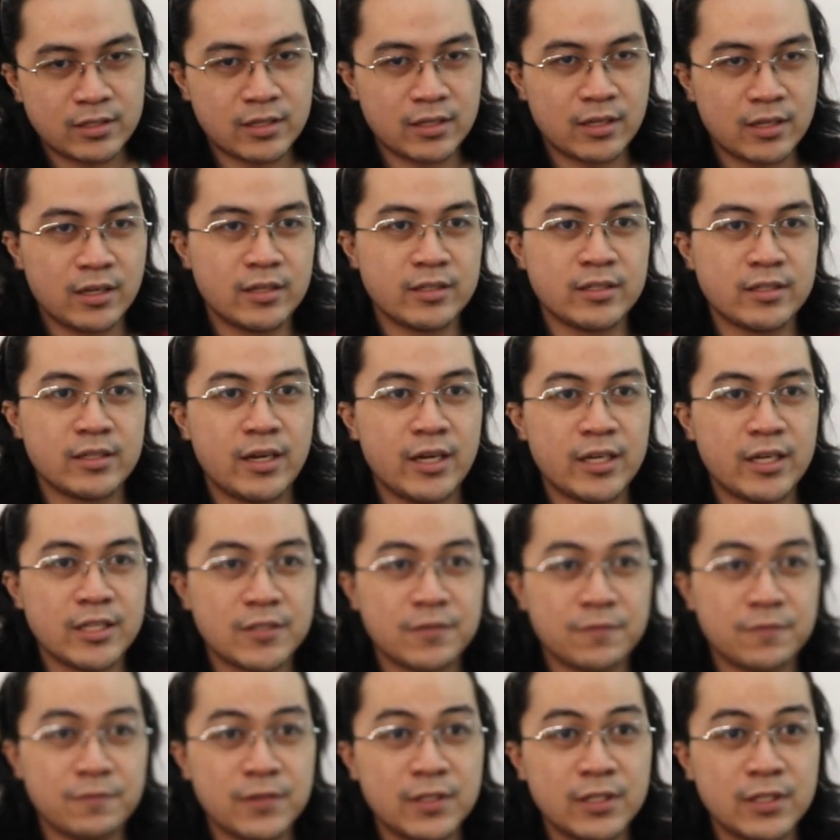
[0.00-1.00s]
has a nice
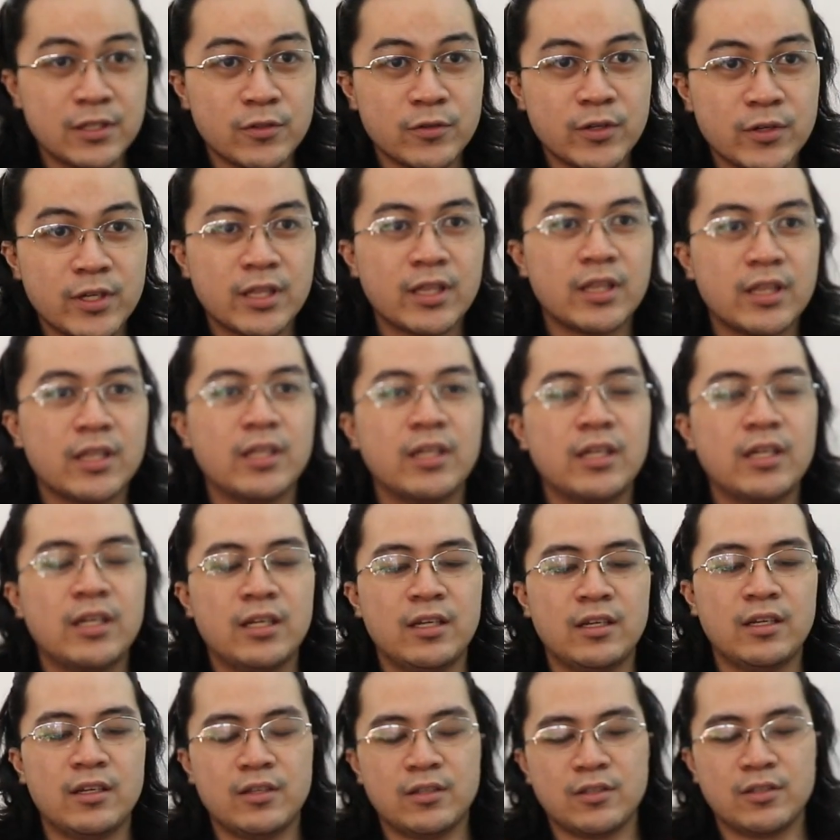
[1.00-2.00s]
feel to it.
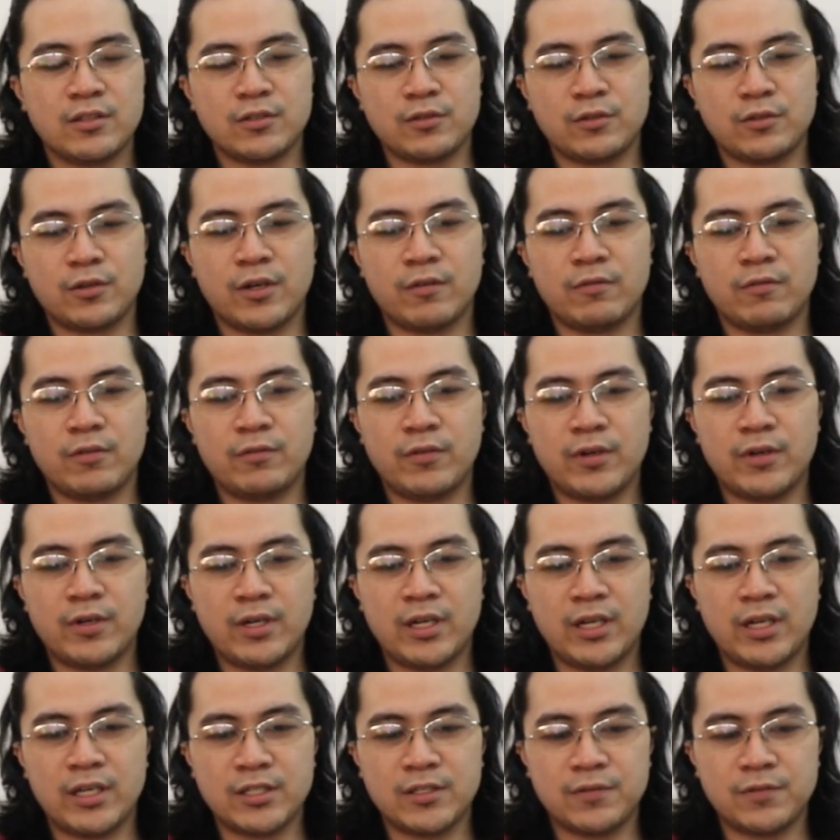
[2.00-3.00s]
So you have a very
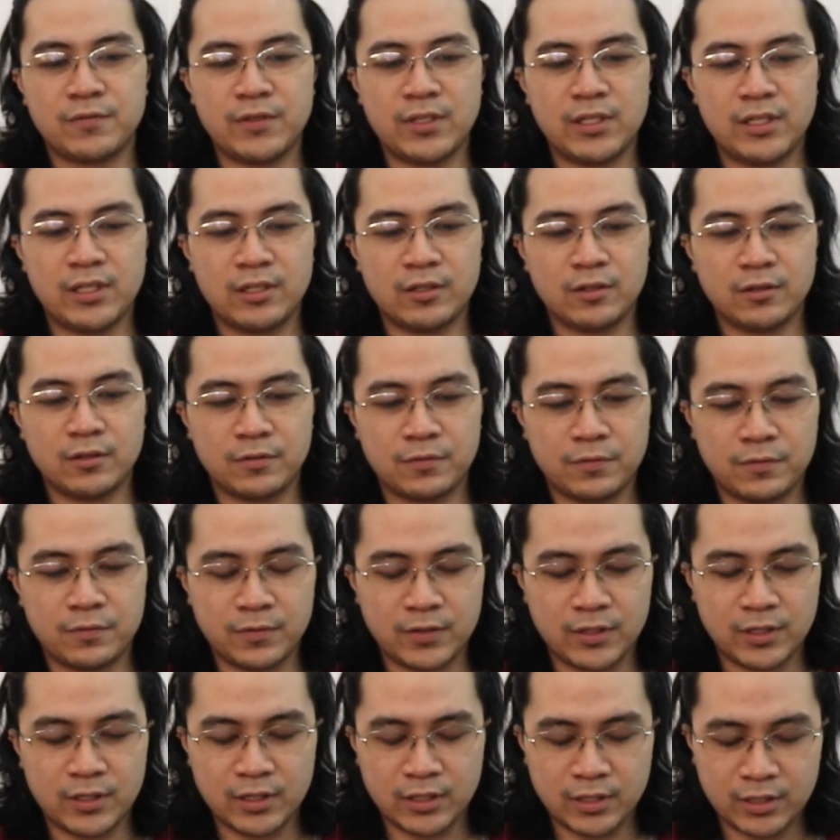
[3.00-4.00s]
nice feeling of
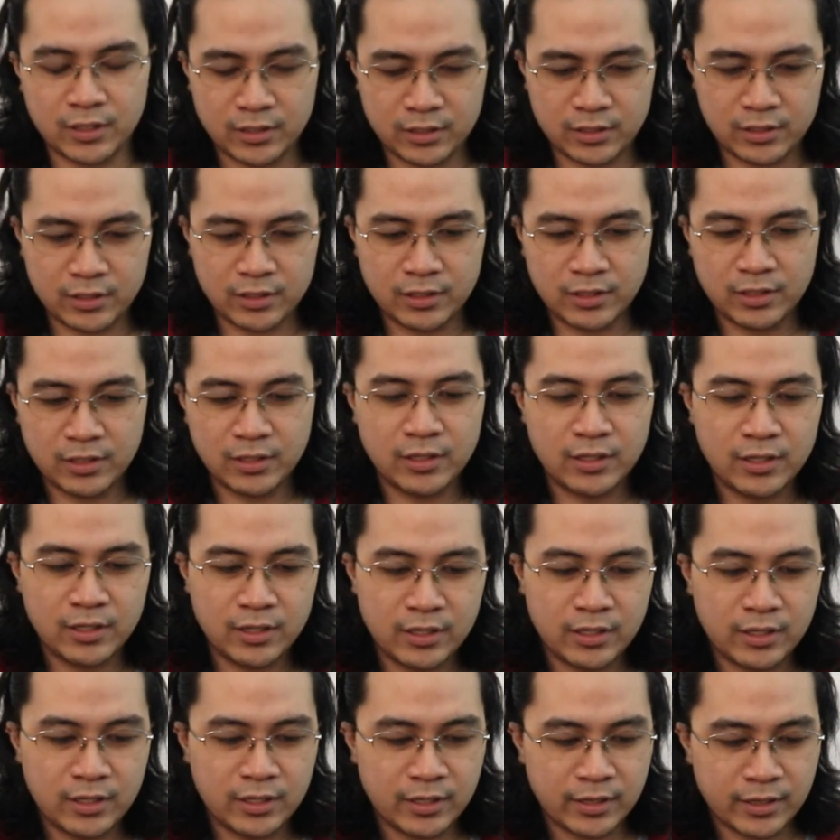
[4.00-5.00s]

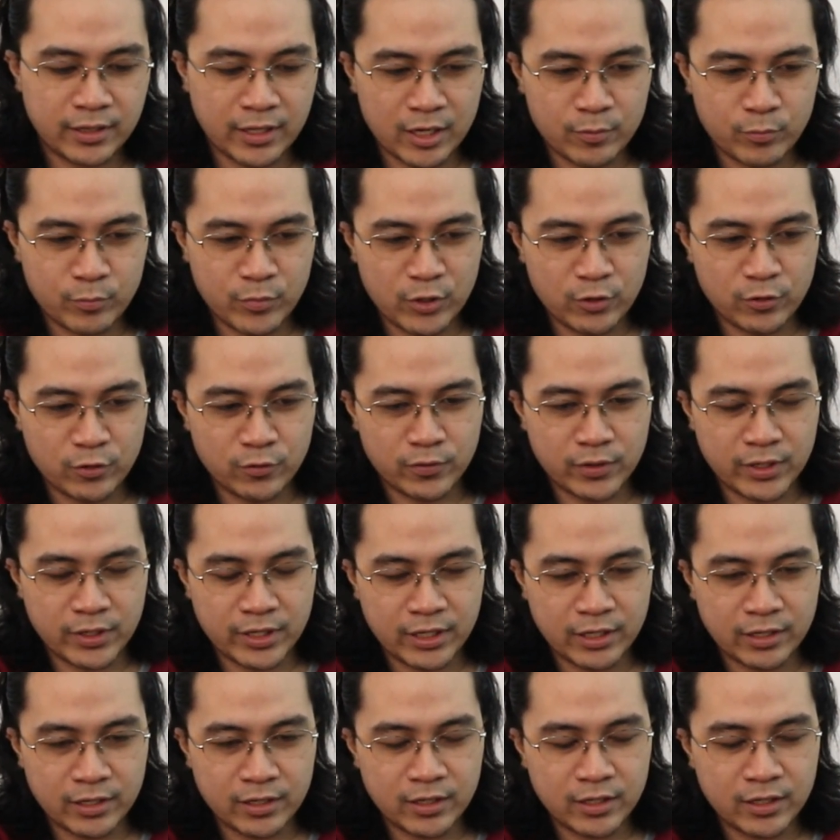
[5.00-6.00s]
typing over
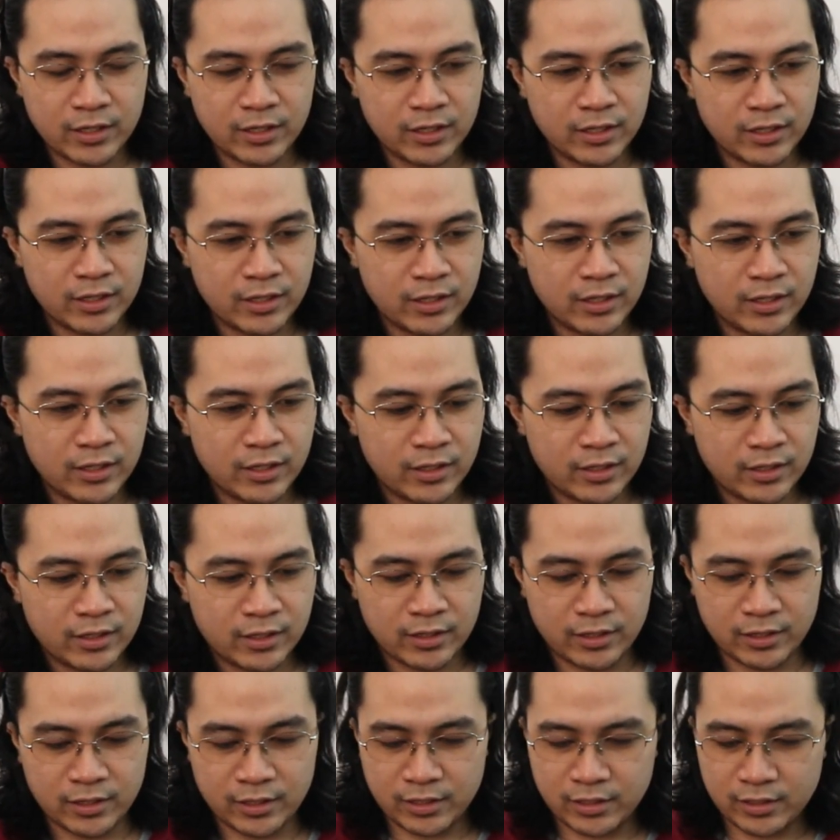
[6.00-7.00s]
here.
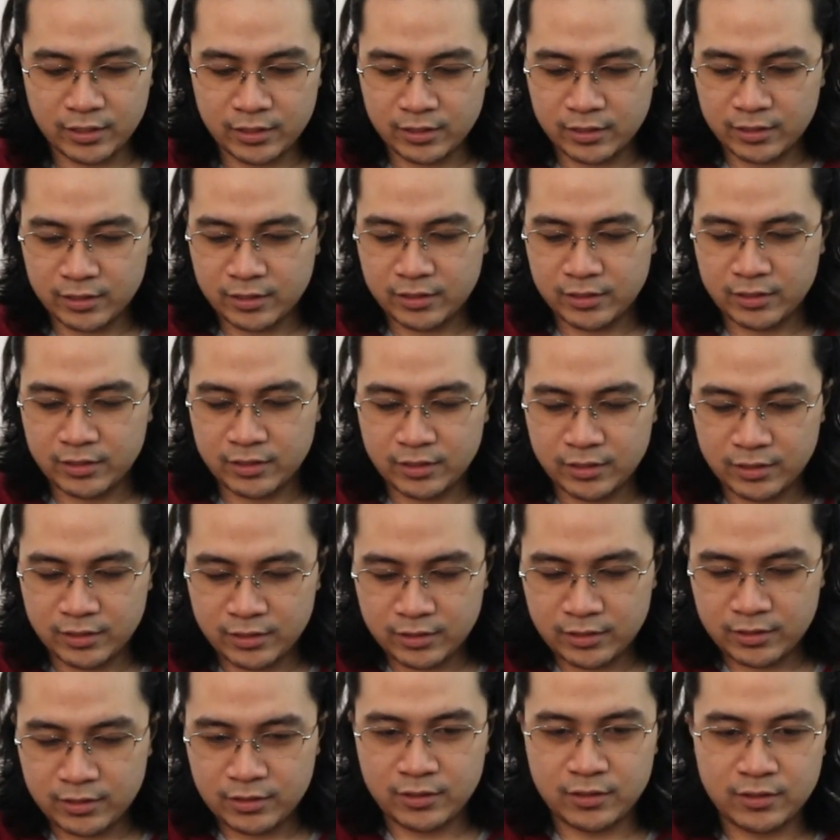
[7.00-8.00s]
Then,
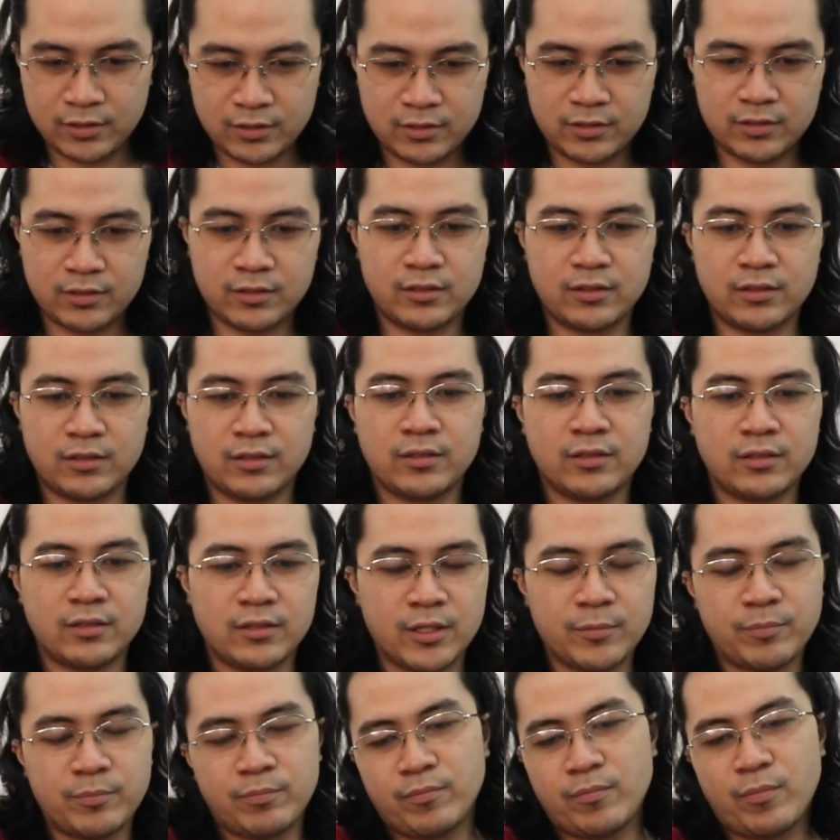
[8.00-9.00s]

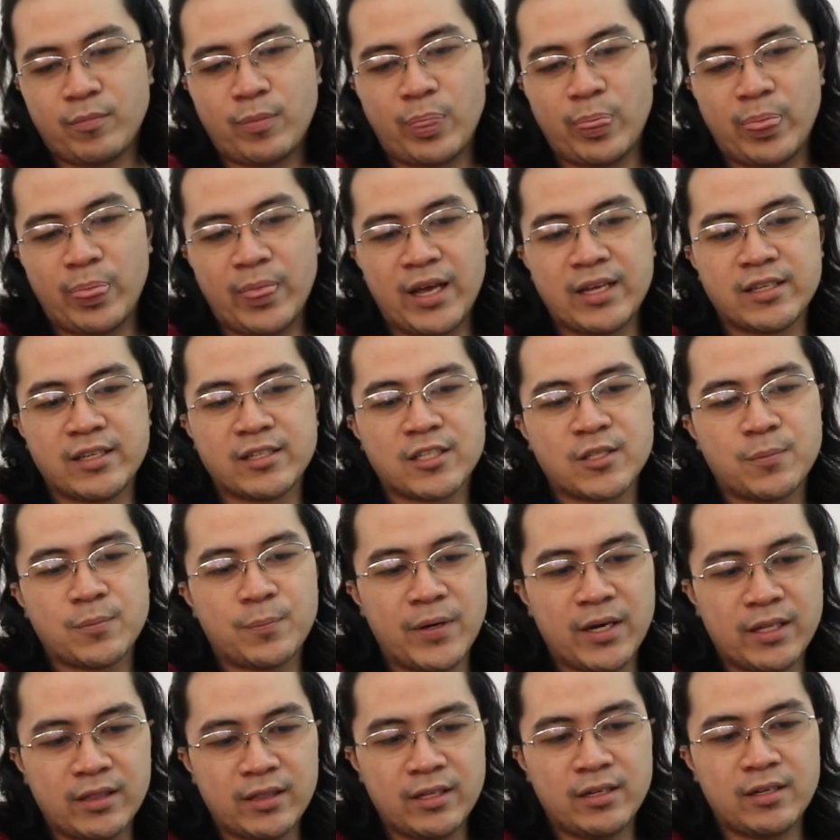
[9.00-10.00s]
yep, as
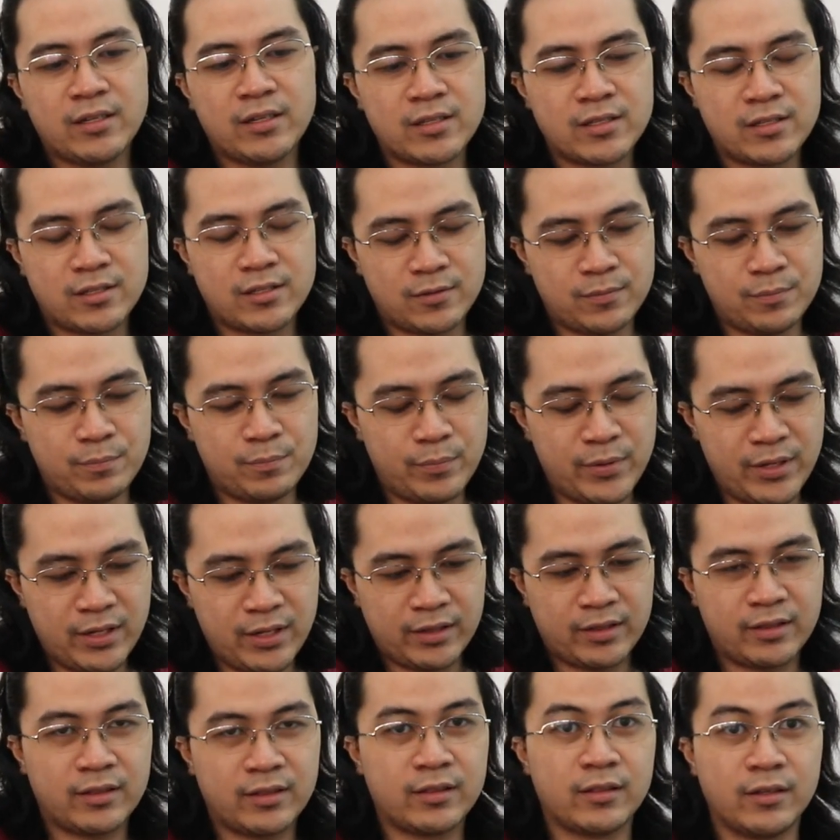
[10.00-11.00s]
expected, it's
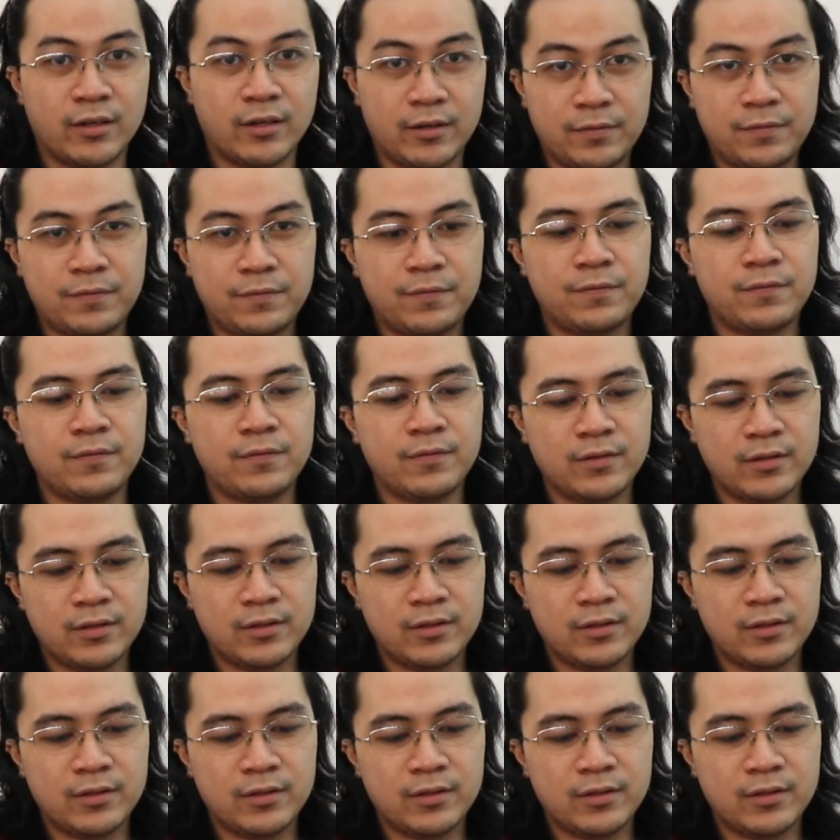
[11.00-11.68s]
built tough,